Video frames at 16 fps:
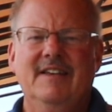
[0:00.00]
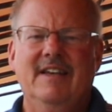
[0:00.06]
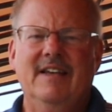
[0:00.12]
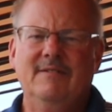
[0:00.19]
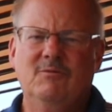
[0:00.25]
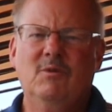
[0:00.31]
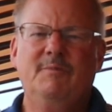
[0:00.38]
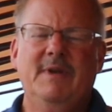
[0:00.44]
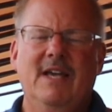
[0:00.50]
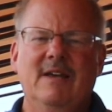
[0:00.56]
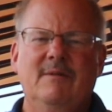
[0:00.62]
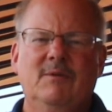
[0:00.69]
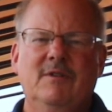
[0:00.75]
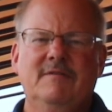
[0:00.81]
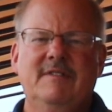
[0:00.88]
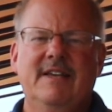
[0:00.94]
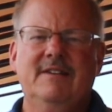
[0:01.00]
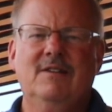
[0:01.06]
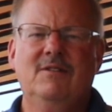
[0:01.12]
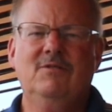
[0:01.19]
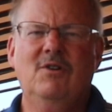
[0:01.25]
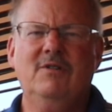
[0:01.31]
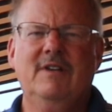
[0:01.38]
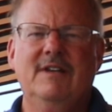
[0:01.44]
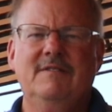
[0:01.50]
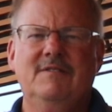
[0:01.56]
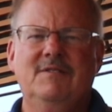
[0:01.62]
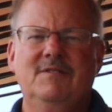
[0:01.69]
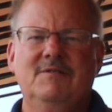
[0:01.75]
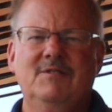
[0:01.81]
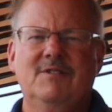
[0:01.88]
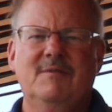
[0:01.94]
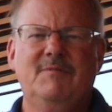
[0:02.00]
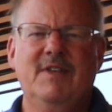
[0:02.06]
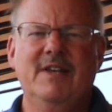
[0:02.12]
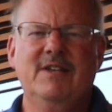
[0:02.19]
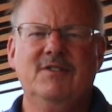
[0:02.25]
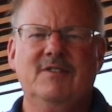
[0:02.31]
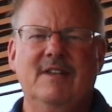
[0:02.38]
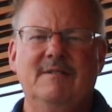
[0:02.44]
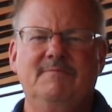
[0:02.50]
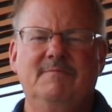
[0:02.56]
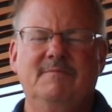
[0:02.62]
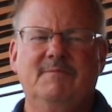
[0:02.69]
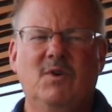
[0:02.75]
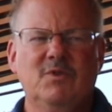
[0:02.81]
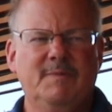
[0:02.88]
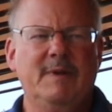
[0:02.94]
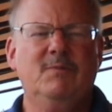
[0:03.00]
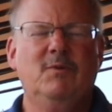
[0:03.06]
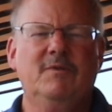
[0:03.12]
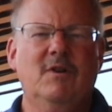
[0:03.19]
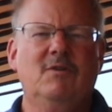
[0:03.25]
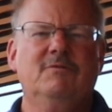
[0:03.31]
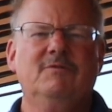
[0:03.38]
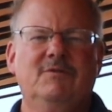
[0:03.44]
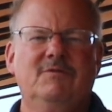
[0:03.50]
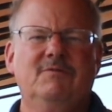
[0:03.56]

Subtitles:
and we'll be able to take a look at some things that most people don't